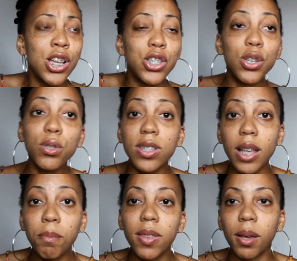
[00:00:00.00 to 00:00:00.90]
do
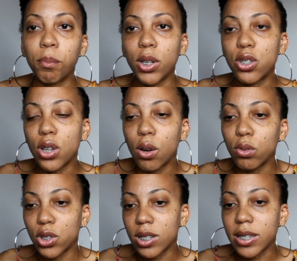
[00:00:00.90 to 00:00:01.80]
something but
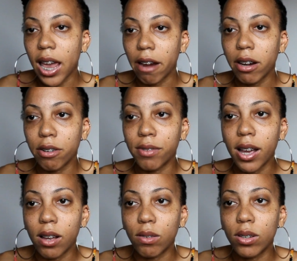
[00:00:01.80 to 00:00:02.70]
don't just carry
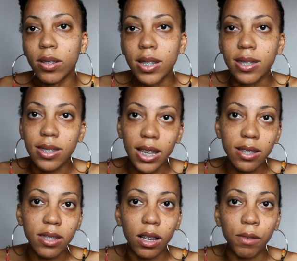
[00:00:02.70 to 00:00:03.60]
around this
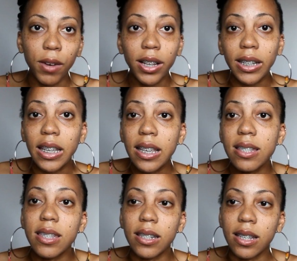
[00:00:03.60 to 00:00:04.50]
sense of
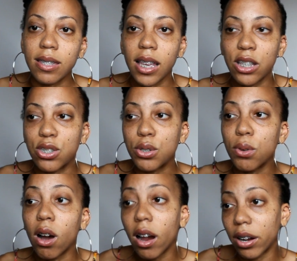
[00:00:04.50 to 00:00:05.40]
uneasiness as
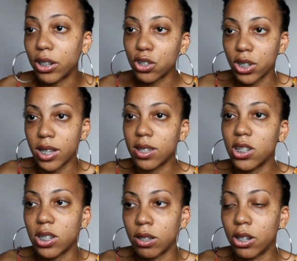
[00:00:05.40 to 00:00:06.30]
you are in a
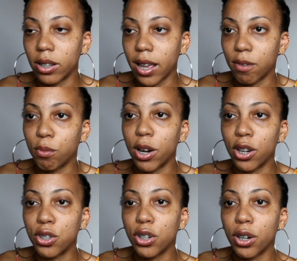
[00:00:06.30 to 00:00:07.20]
transition in your life
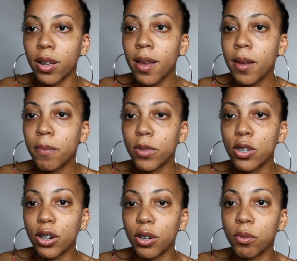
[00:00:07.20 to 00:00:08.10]
where you're
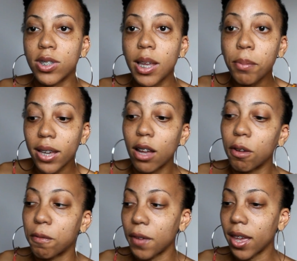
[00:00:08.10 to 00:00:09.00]
you're stepping out
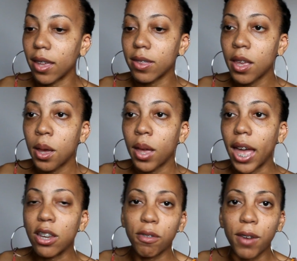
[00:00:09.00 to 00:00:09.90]
on faith
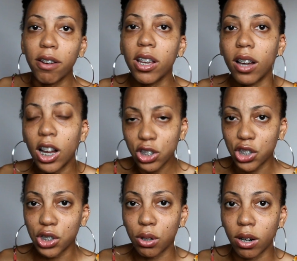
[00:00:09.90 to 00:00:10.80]
and you're very
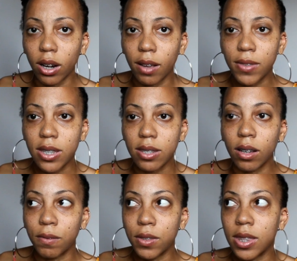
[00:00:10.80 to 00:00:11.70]
unsure of this
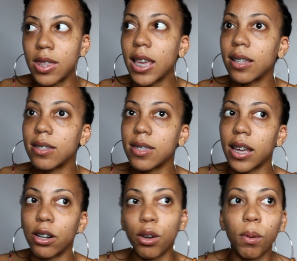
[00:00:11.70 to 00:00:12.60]
of things
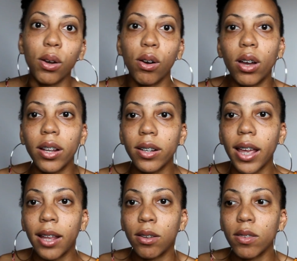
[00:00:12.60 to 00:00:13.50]
that are going on
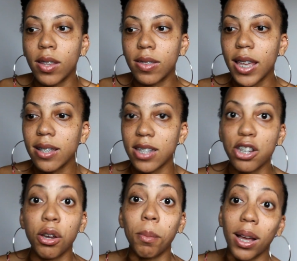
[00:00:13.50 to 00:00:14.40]
and the things
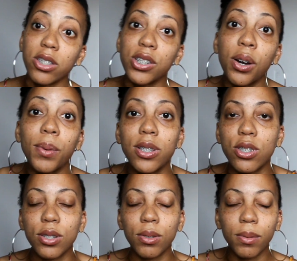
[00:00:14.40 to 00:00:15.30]
that you're about to go
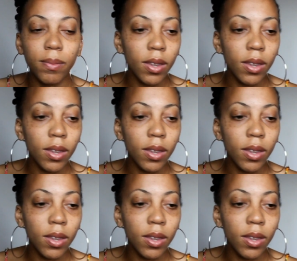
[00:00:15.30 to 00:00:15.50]
into.